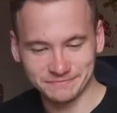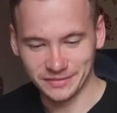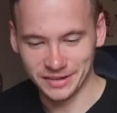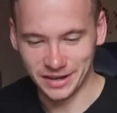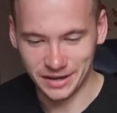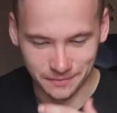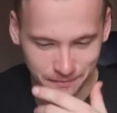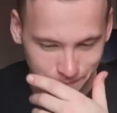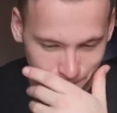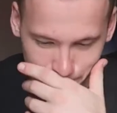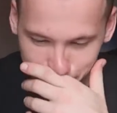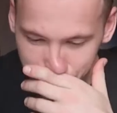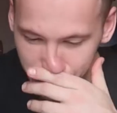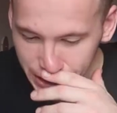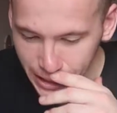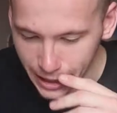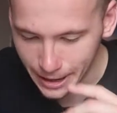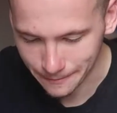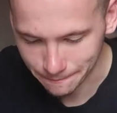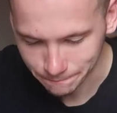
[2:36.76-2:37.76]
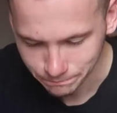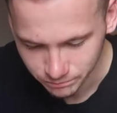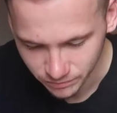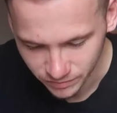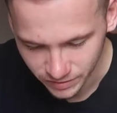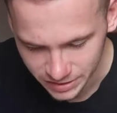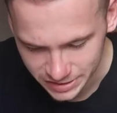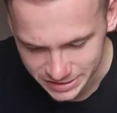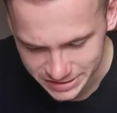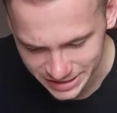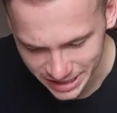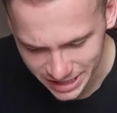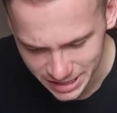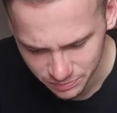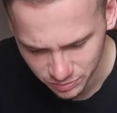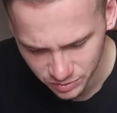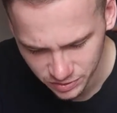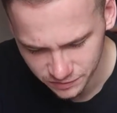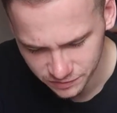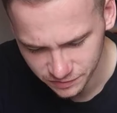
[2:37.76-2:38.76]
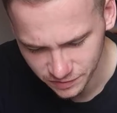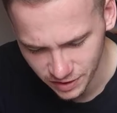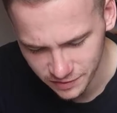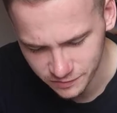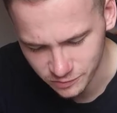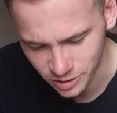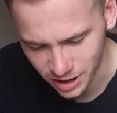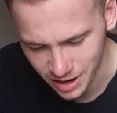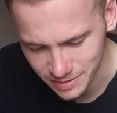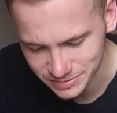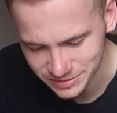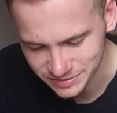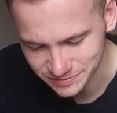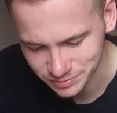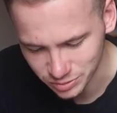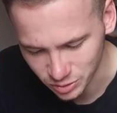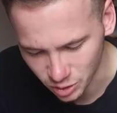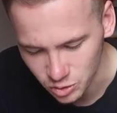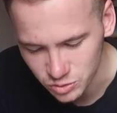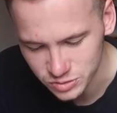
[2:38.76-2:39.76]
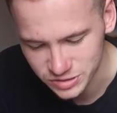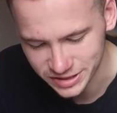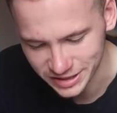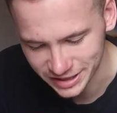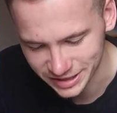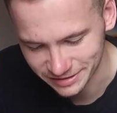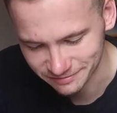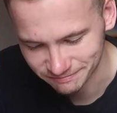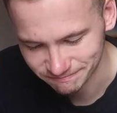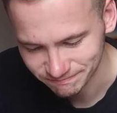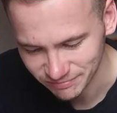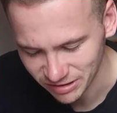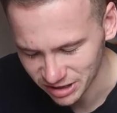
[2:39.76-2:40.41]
Um, but yeah, it's 8.5 grams of protein.